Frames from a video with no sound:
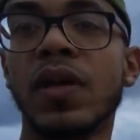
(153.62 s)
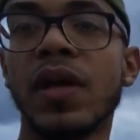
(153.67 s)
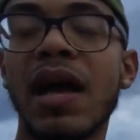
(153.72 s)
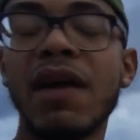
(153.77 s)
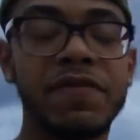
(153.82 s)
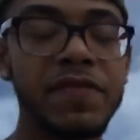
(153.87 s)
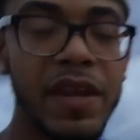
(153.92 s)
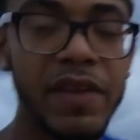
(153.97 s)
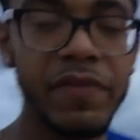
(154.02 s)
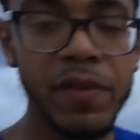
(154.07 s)

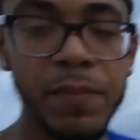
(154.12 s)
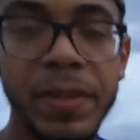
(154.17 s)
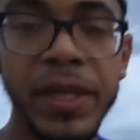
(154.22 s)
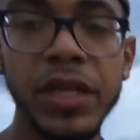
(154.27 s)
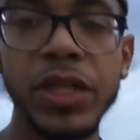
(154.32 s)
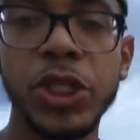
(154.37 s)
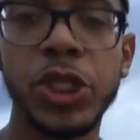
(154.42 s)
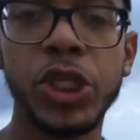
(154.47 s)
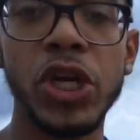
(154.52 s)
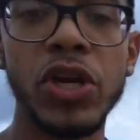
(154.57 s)
I've never
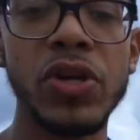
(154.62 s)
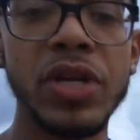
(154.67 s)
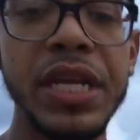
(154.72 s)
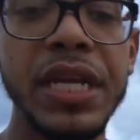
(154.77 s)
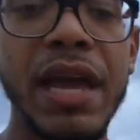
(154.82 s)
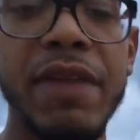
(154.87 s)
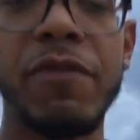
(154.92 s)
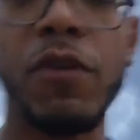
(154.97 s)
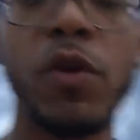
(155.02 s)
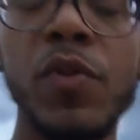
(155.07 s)
been a
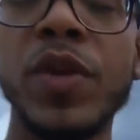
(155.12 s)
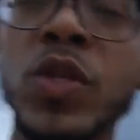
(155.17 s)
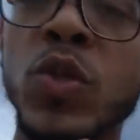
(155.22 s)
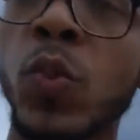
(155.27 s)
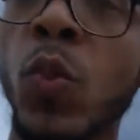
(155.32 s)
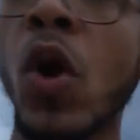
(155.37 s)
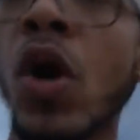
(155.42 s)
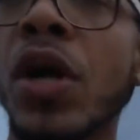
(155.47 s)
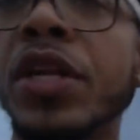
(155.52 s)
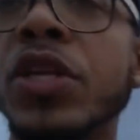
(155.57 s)
journey. I've always
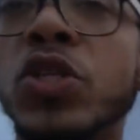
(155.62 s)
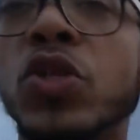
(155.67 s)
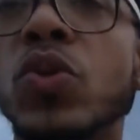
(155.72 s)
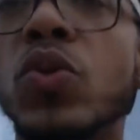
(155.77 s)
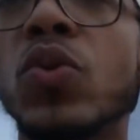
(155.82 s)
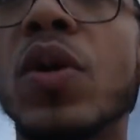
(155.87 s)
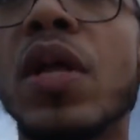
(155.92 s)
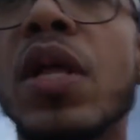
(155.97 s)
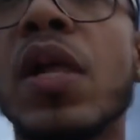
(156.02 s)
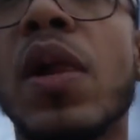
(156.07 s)
wanted
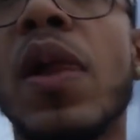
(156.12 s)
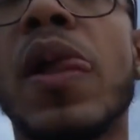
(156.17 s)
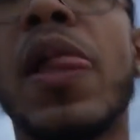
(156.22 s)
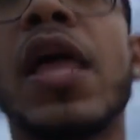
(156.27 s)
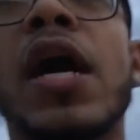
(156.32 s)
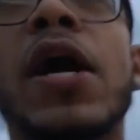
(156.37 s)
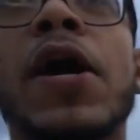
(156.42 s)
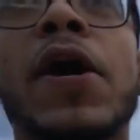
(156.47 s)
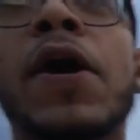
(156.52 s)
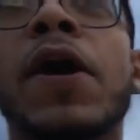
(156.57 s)
to.
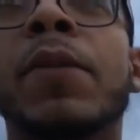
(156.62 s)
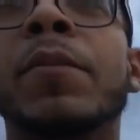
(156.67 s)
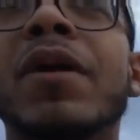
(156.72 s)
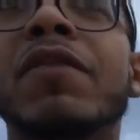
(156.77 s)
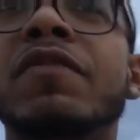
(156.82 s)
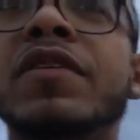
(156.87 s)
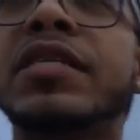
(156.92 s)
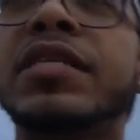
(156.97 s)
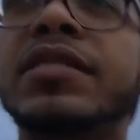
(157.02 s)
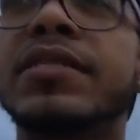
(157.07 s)
Um,
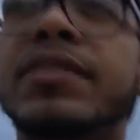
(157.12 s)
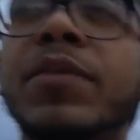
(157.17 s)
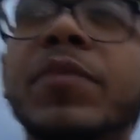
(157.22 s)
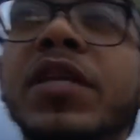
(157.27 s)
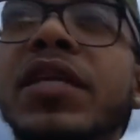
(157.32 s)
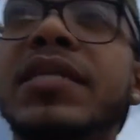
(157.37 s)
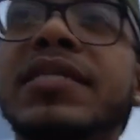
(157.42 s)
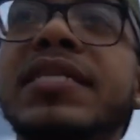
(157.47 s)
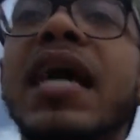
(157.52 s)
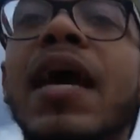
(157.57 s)
ever since some
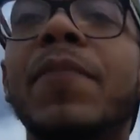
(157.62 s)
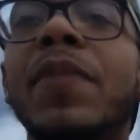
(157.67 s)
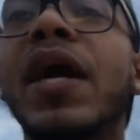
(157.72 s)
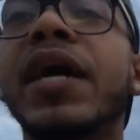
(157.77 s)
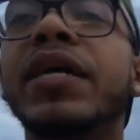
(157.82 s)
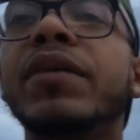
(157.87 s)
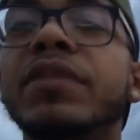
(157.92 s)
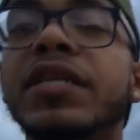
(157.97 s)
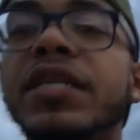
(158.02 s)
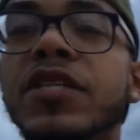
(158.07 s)
of the top
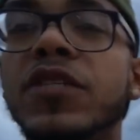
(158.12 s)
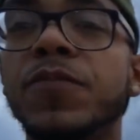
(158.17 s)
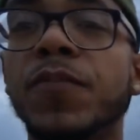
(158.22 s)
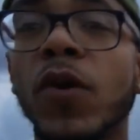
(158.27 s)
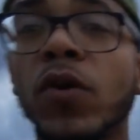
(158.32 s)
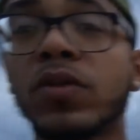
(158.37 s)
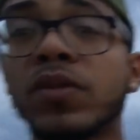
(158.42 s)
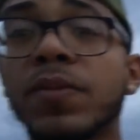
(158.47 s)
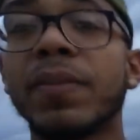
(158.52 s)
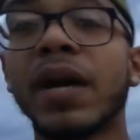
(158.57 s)
IMD
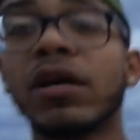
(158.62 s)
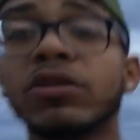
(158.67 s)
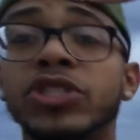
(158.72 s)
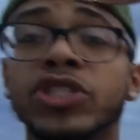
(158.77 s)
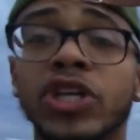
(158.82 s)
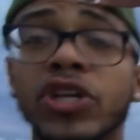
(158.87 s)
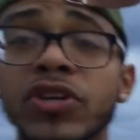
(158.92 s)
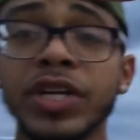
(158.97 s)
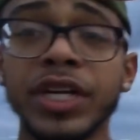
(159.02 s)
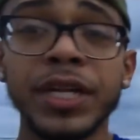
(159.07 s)
spoke about
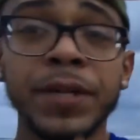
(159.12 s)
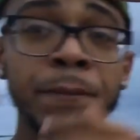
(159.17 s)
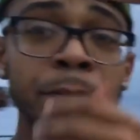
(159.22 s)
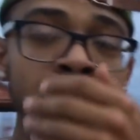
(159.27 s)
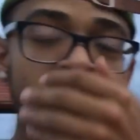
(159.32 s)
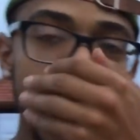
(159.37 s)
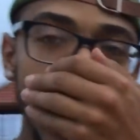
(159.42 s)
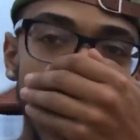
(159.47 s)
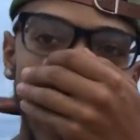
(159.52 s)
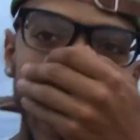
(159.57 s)
journey,
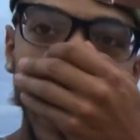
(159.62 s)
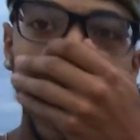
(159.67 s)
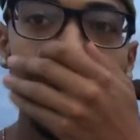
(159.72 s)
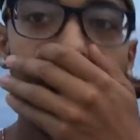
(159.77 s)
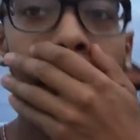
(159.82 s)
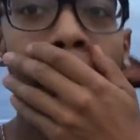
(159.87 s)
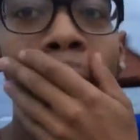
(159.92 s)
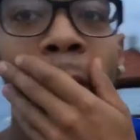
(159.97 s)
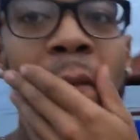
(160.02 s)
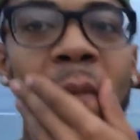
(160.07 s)
and
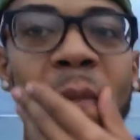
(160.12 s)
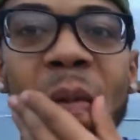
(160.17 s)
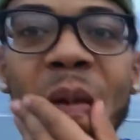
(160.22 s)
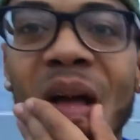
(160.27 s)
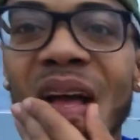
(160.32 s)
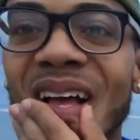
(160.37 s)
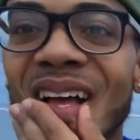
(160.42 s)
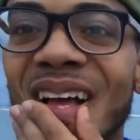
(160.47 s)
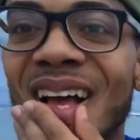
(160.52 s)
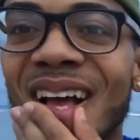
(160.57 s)
um,
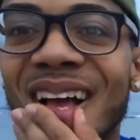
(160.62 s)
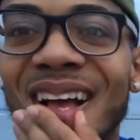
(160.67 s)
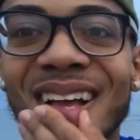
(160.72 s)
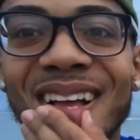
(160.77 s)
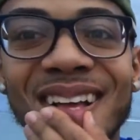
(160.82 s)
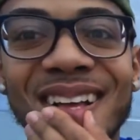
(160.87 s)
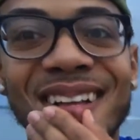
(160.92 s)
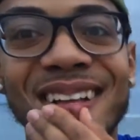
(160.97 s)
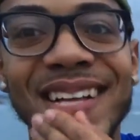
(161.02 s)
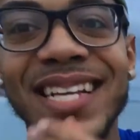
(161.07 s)

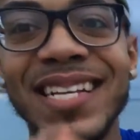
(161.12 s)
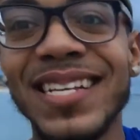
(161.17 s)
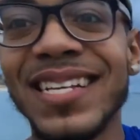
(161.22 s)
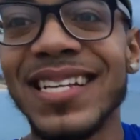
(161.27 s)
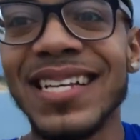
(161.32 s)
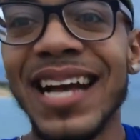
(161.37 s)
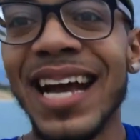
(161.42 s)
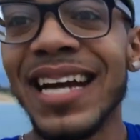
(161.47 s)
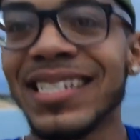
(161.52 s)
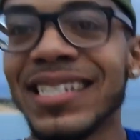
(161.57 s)

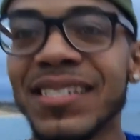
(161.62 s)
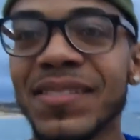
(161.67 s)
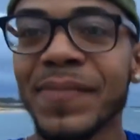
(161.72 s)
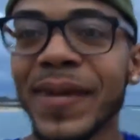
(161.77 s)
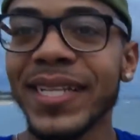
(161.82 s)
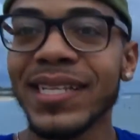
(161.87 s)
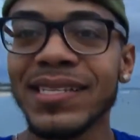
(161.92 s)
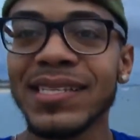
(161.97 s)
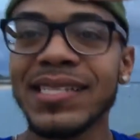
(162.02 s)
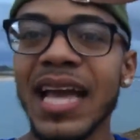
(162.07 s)
I just
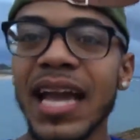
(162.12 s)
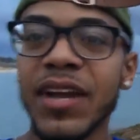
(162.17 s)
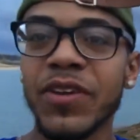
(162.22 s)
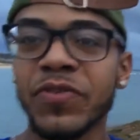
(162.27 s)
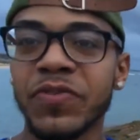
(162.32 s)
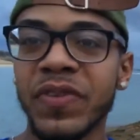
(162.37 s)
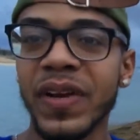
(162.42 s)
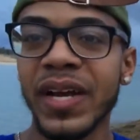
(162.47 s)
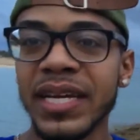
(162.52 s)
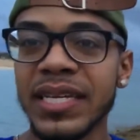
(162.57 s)
made the
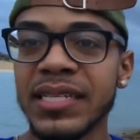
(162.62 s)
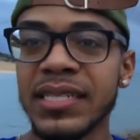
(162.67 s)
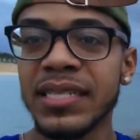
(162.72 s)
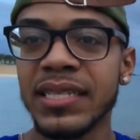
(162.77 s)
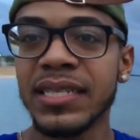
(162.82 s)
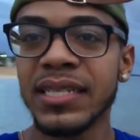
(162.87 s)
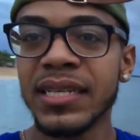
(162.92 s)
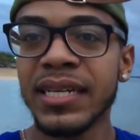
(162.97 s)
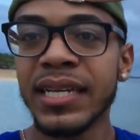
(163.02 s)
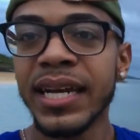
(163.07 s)

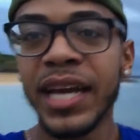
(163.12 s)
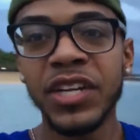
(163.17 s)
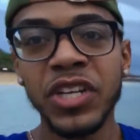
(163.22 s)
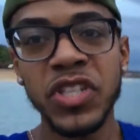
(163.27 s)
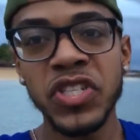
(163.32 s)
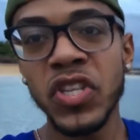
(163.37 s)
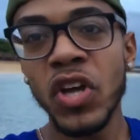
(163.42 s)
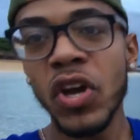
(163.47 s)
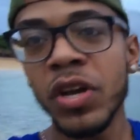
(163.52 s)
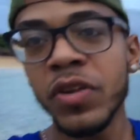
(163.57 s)
sacrifice. In the
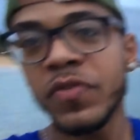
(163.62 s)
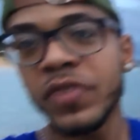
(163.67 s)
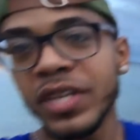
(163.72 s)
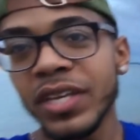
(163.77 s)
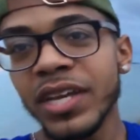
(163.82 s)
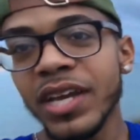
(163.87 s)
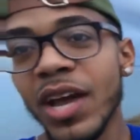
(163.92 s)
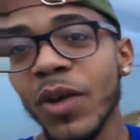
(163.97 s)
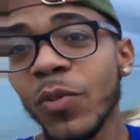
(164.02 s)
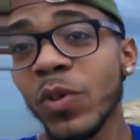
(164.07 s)
start of the
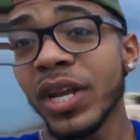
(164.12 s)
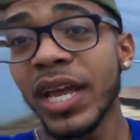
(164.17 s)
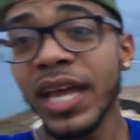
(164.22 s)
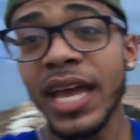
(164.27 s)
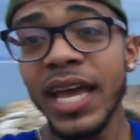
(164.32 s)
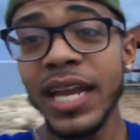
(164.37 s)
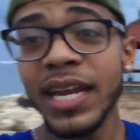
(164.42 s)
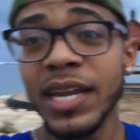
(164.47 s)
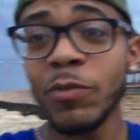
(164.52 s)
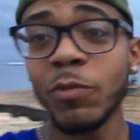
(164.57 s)
year, I went
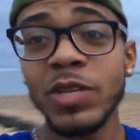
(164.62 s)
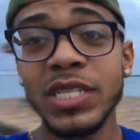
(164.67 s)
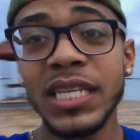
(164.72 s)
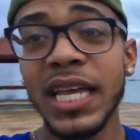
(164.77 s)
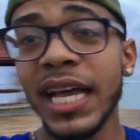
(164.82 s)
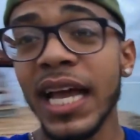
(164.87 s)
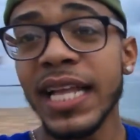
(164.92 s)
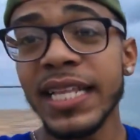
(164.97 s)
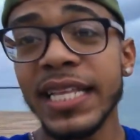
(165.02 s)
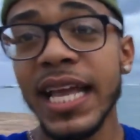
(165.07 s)
ahead and once
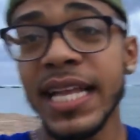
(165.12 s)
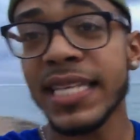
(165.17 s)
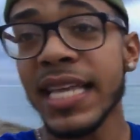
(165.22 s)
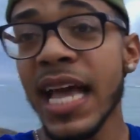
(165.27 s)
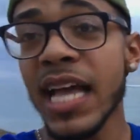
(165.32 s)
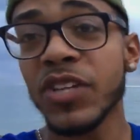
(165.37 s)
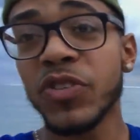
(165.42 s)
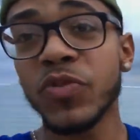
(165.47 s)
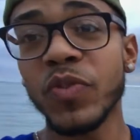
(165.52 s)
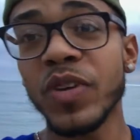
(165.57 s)
I got that
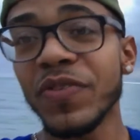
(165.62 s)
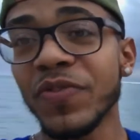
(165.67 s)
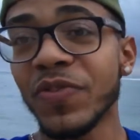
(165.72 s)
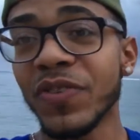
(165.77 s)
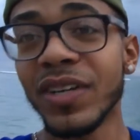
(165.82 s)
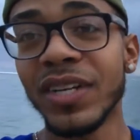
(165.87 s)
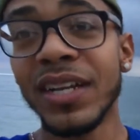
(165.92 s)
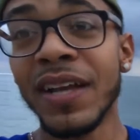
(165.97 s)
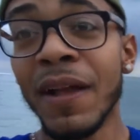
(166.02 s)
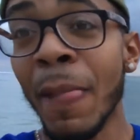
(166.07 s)
tax
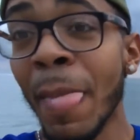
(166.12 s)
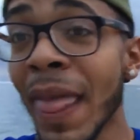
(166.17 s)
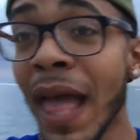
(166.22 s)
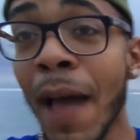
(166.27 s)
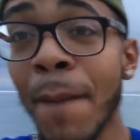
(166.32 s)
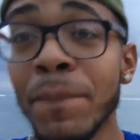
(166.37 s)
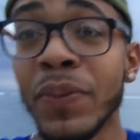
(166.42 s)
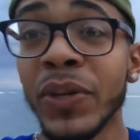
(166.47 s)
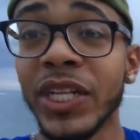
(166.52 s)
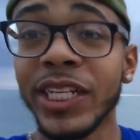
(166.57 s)
refund,
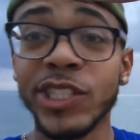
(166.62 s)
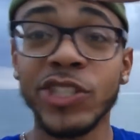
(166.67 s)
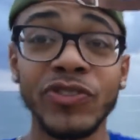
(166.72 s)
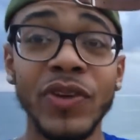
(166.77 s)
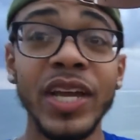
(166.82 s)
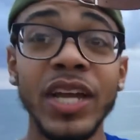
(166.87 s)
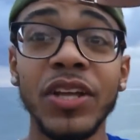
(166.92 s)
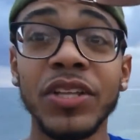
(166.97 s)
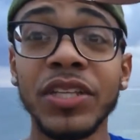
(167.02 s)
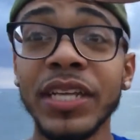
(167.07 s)
I put it
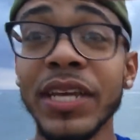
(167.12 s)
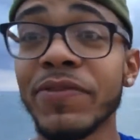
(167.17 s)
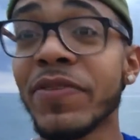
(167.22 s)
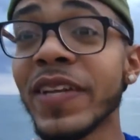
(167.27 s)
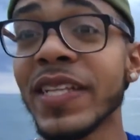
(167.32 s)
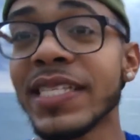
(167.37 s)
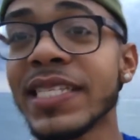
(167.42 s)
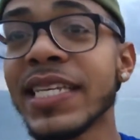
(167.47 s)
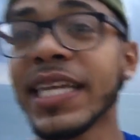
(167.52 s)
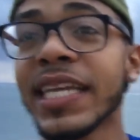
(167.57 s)
straight on the
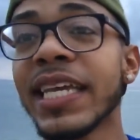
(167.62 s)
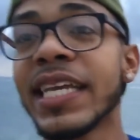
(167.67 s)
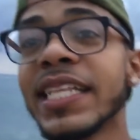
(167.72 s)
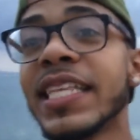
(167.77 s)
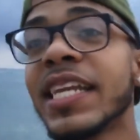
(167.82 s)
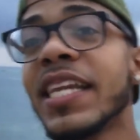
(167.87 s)
event ticket.